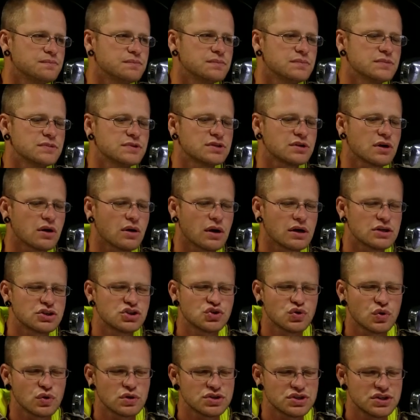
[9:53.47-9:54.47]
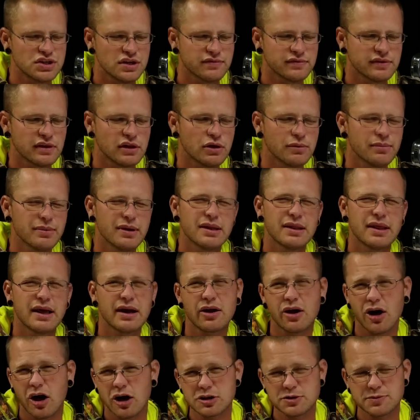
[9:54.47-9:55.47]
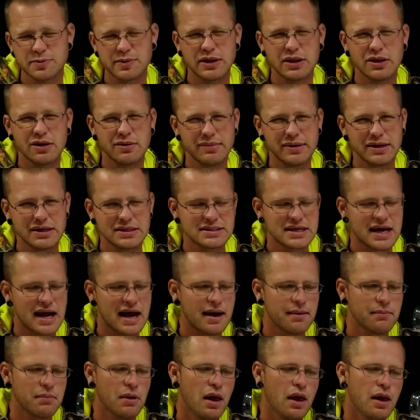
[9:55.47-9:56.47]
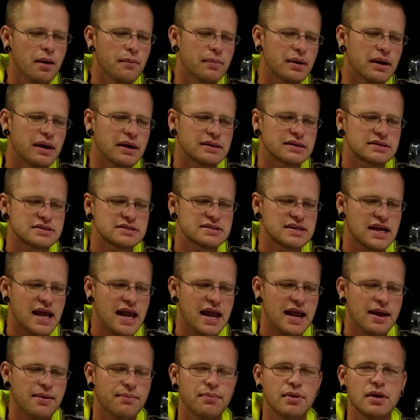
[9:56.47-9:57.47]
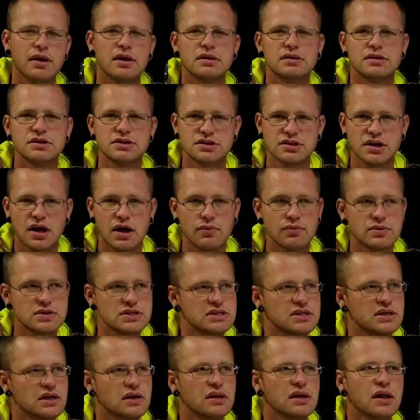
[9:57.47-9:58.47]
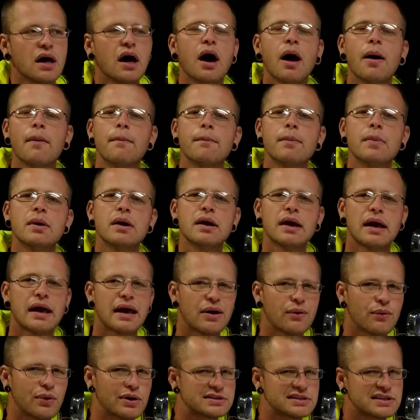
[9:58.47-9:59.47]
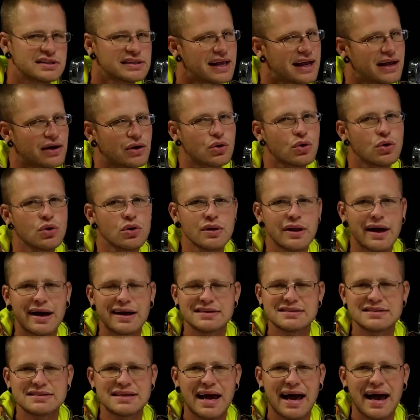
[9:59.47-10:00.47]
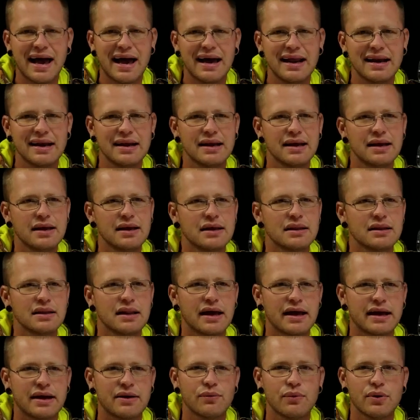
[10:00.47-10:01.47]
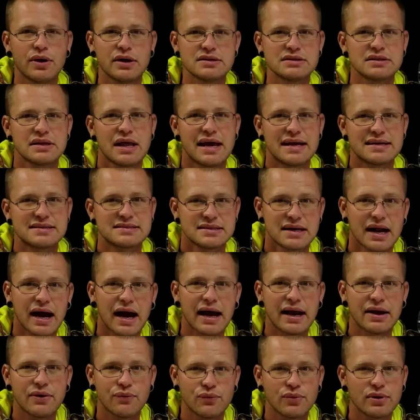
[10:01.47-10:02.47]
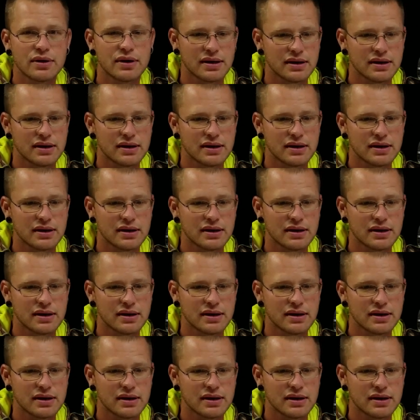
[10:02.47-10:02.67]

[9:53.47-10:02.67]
So I short shifted a little bit. That cost me a little bit of time, but the sun was still up, it wasn't that cool outside like it was last night when it